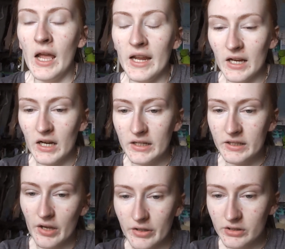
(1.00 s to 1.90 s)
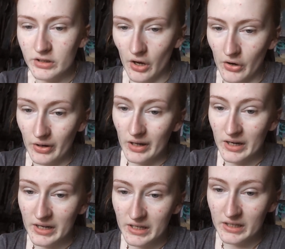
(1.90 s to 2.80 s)
Hey guys, so
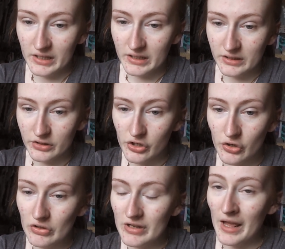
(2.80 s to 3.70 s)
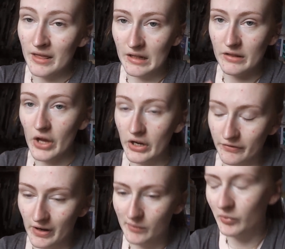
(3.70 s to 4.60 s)
it is Tuesday the 3rd
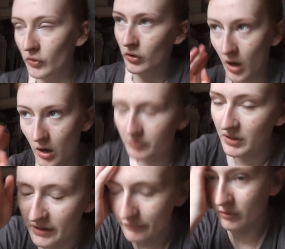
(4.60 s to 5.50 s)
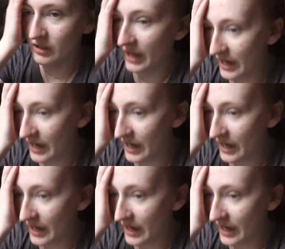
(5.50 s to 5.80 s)
of April. Can't believe we're in